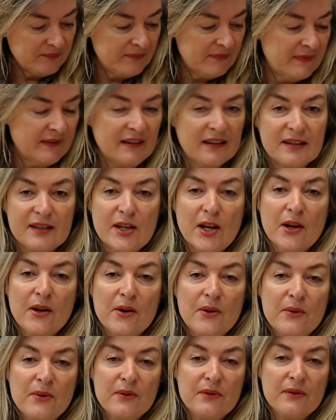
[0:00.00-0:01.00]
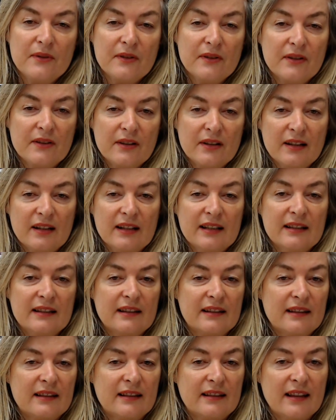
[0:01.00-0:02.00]
So
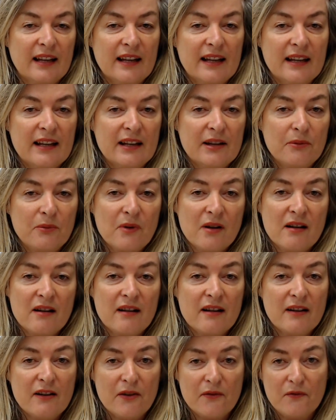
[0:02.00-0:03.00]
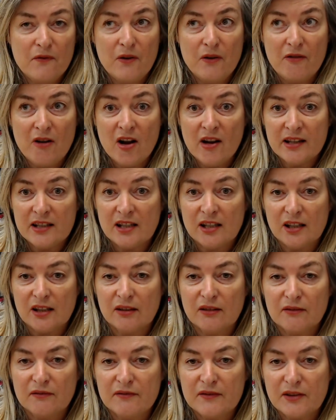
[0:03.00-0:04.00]
there were a variety
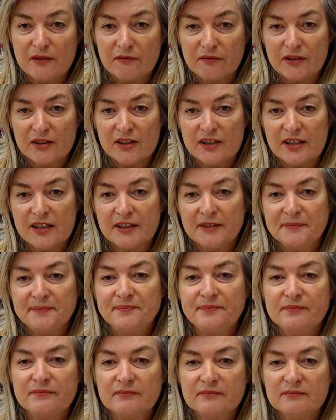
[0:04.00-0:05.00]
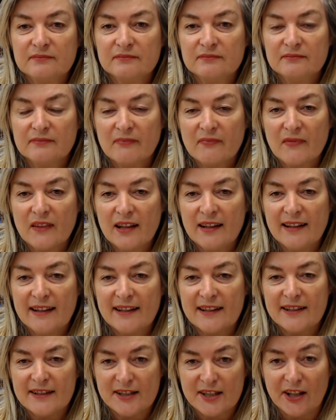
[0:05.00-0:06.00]
of different
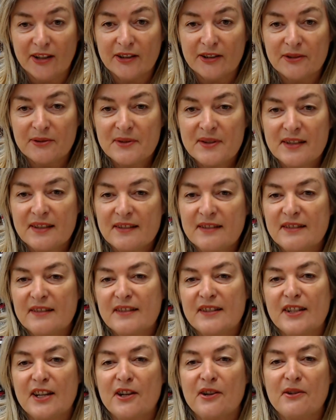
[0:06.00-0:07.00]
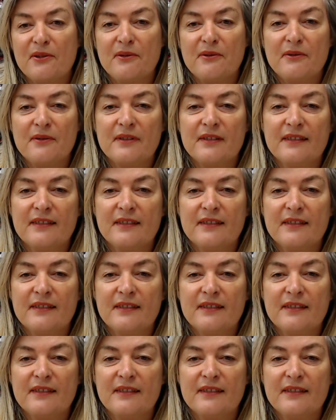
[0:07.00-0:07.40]
styles. So